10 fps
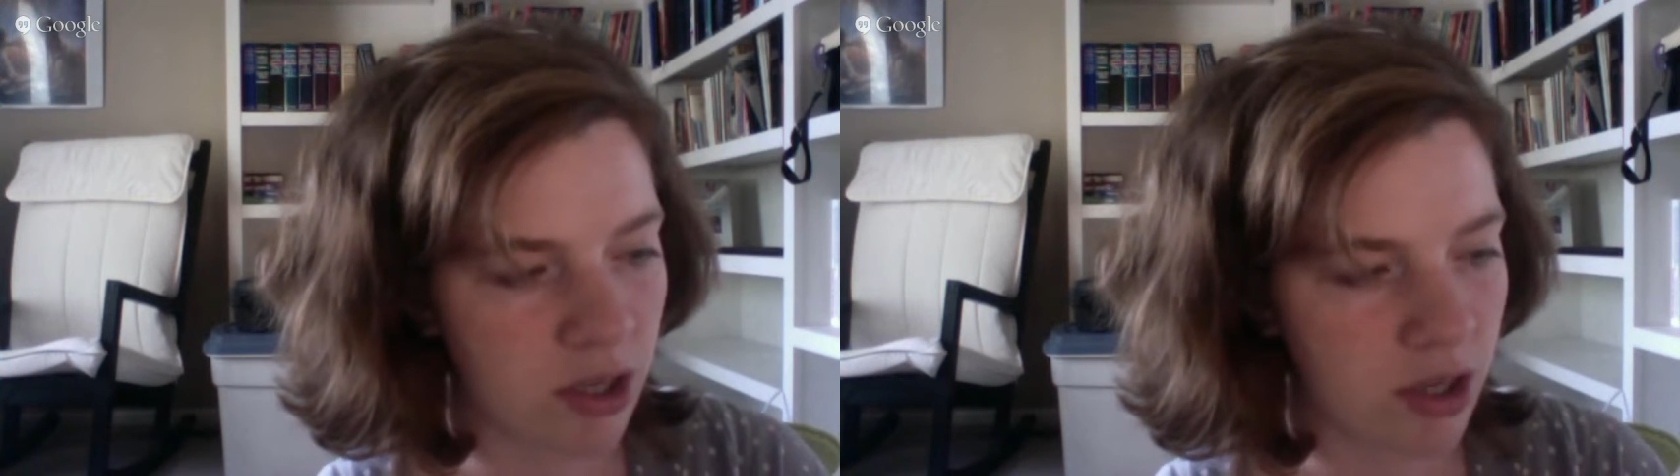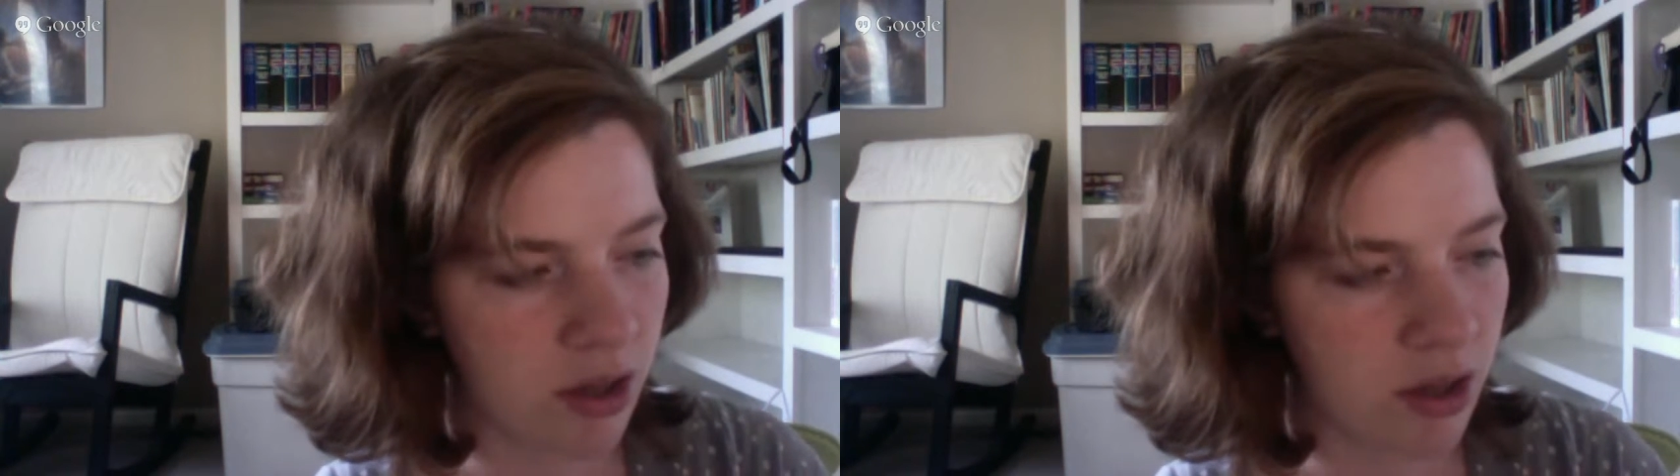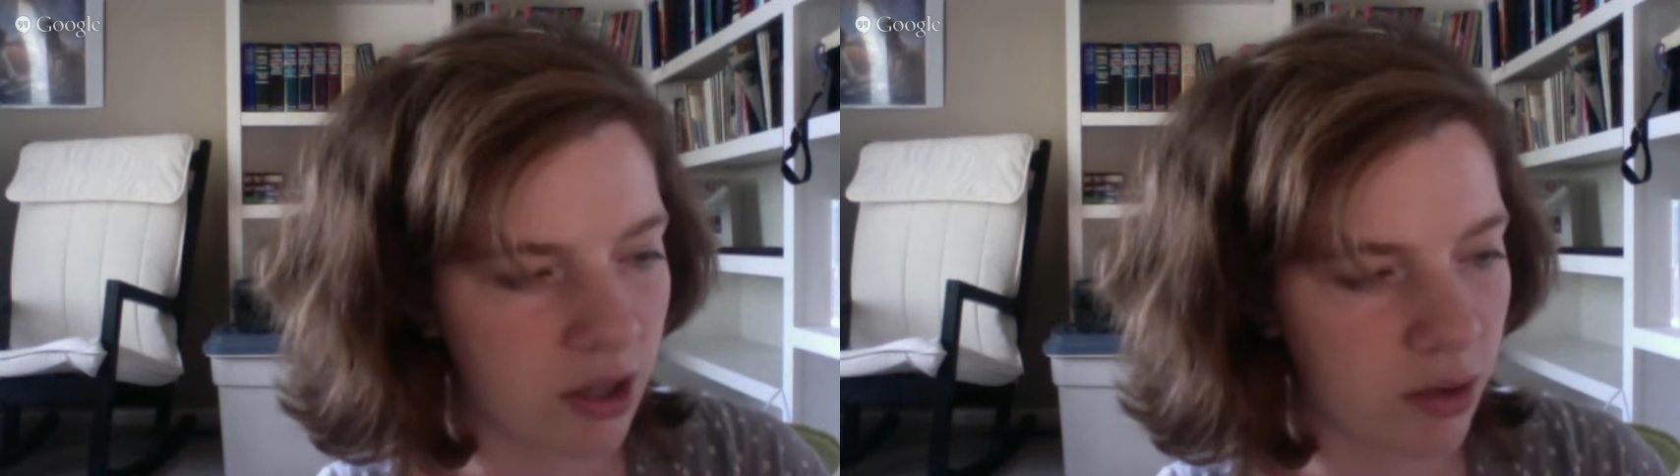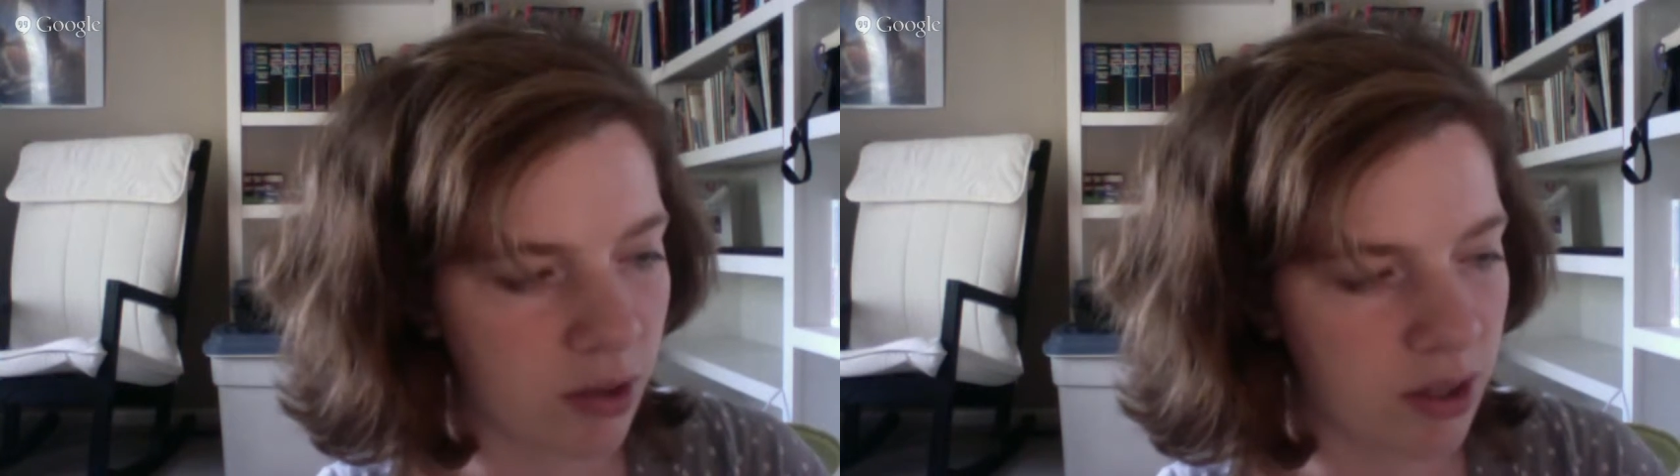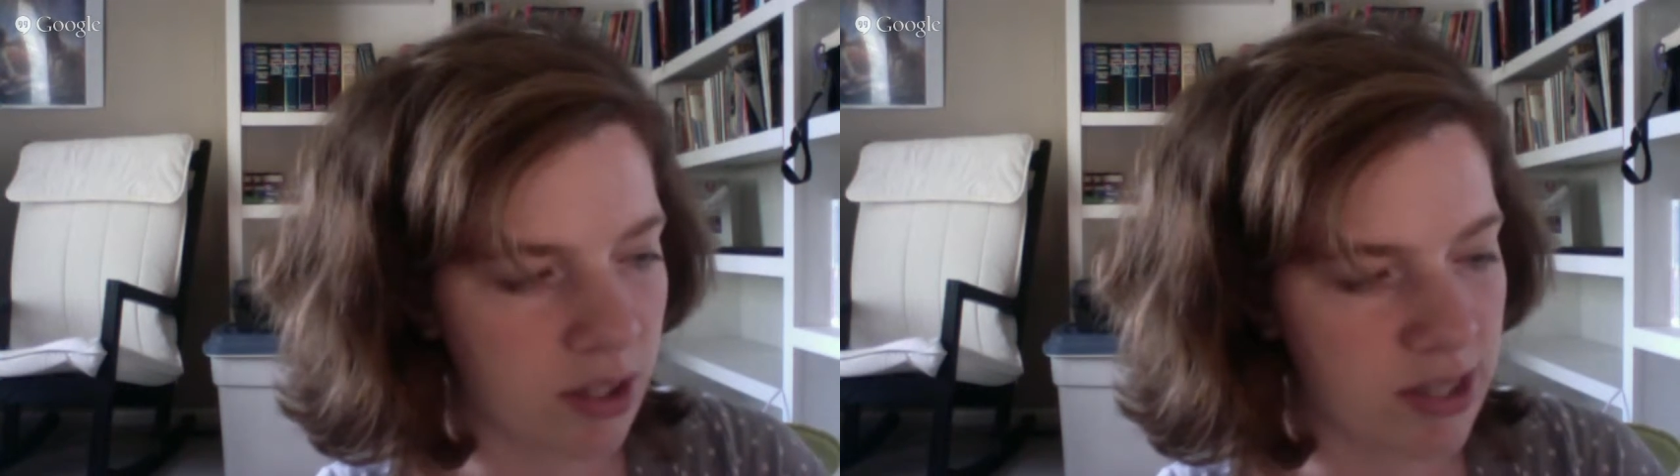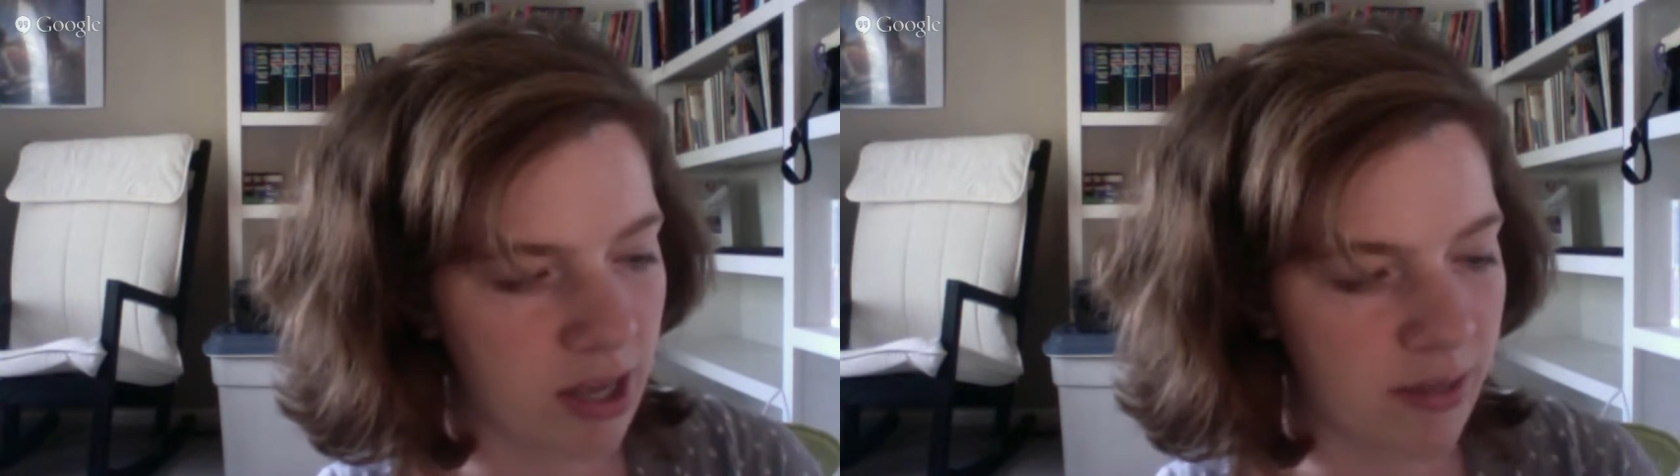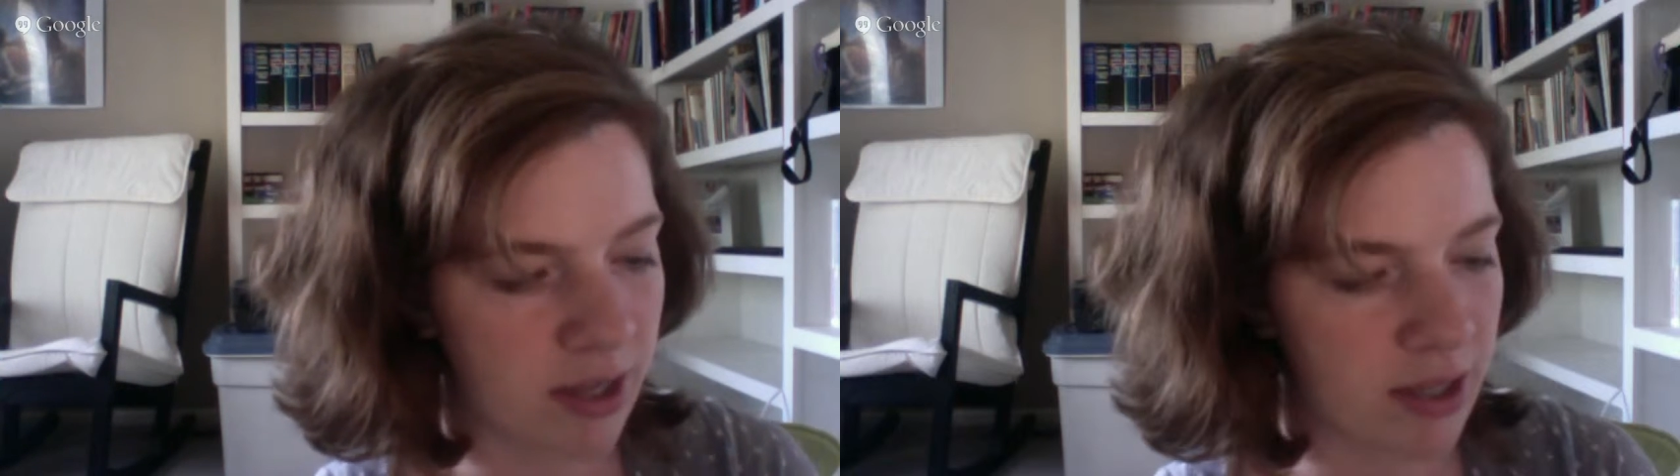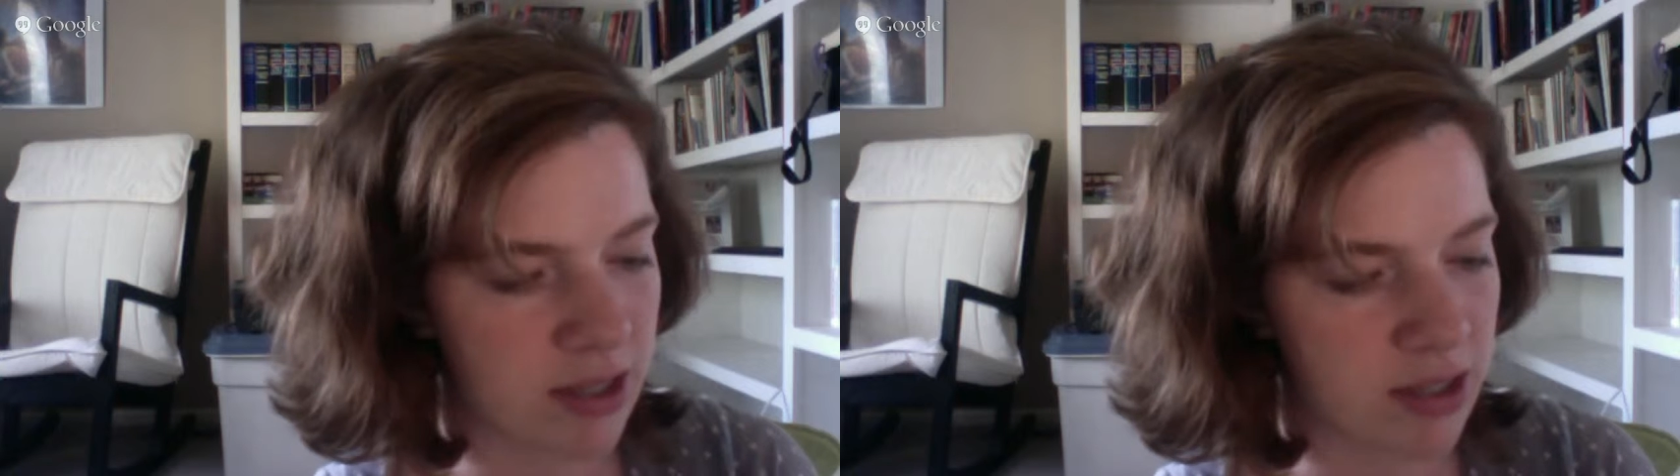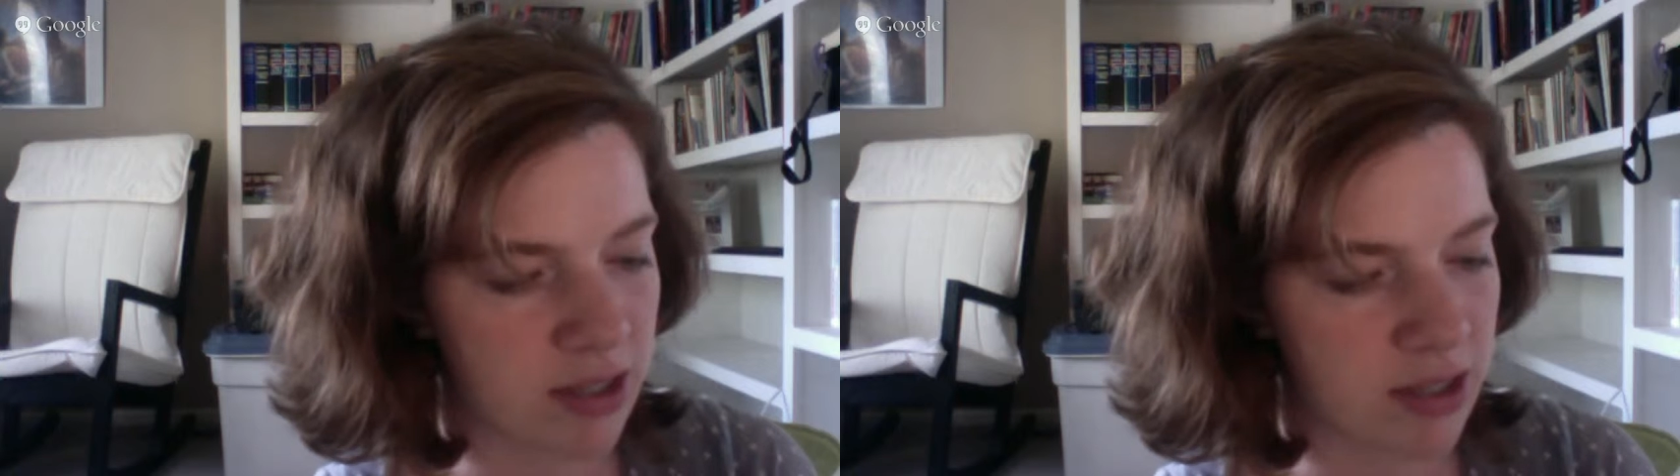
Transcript: like knowing these ethics